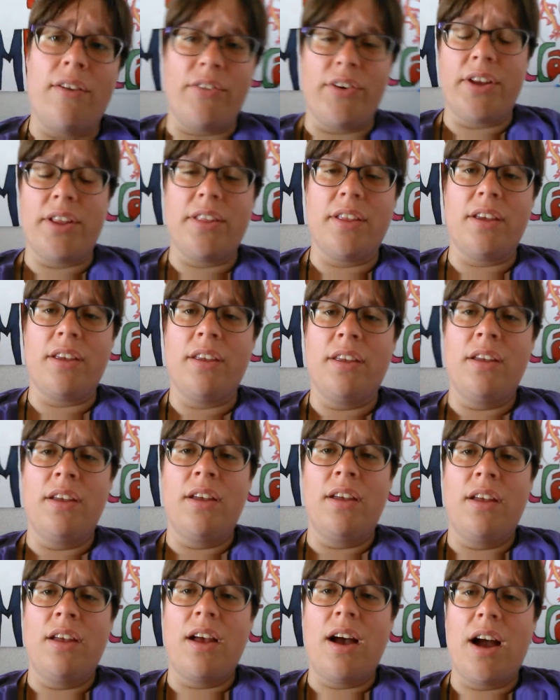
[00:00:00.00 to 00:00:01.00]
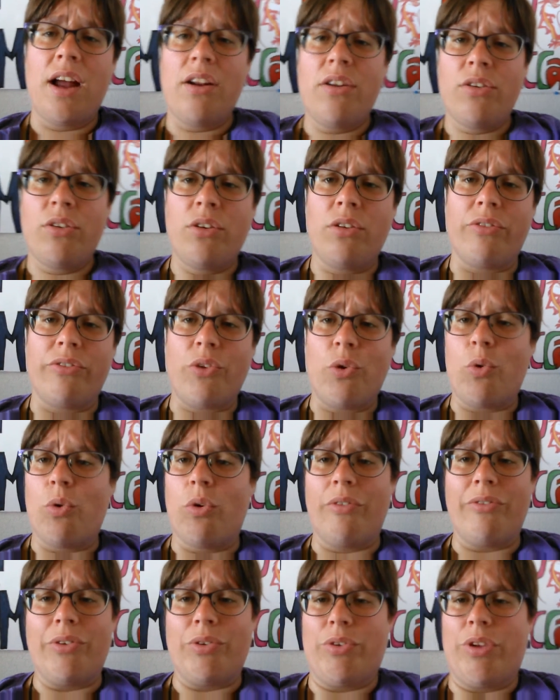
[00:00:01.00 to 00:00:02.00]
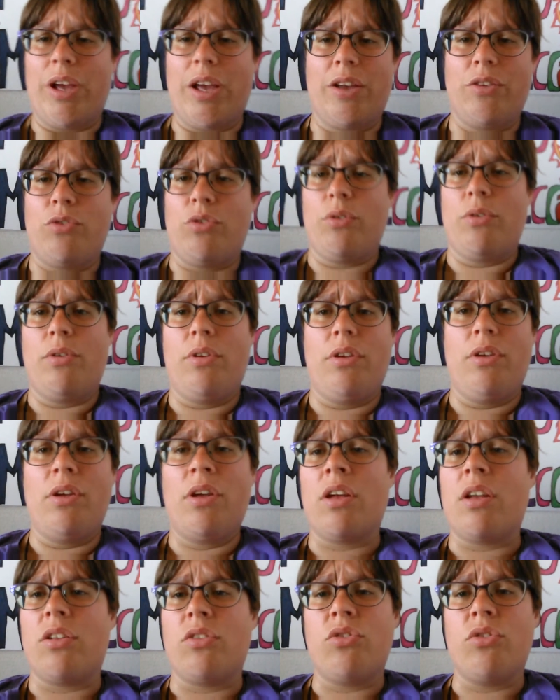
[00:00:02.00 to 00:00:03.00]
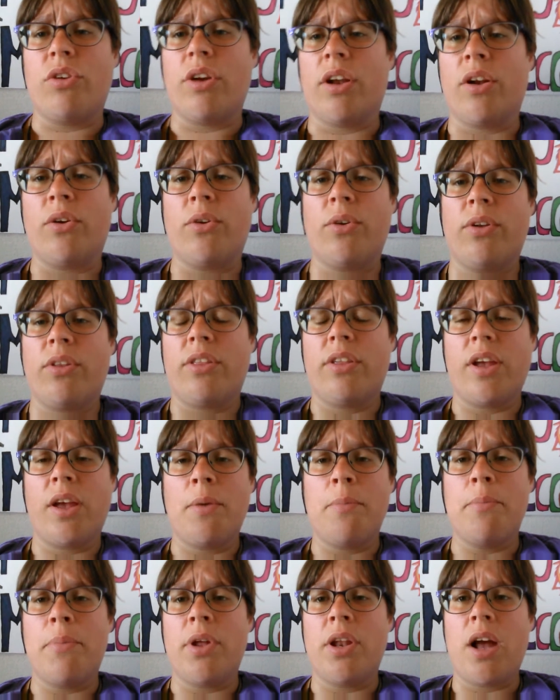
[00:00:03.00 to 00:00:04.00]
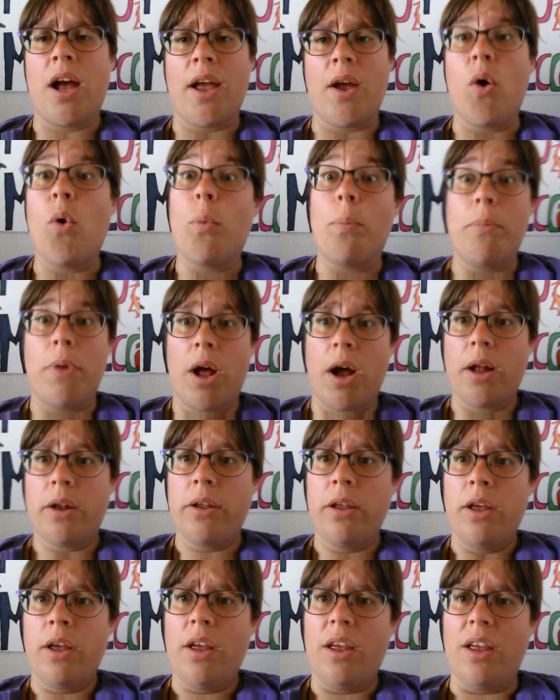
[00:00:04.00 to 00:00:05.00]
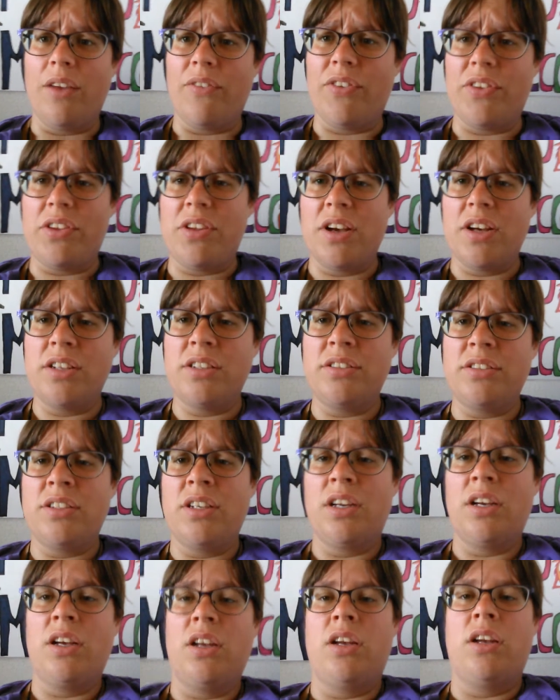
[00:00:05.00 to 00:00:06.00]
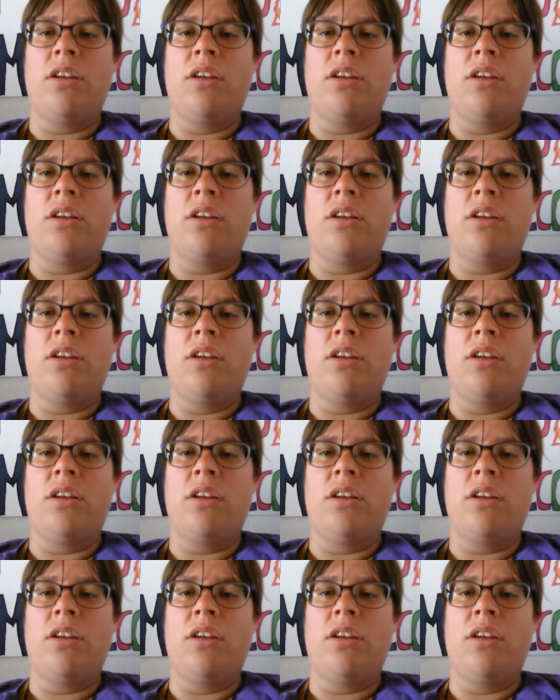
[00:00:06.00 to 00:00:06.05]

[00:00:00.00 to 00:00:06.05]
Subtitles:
everything. I don't know if Corvo dies during her thing, but I hope not. If it does,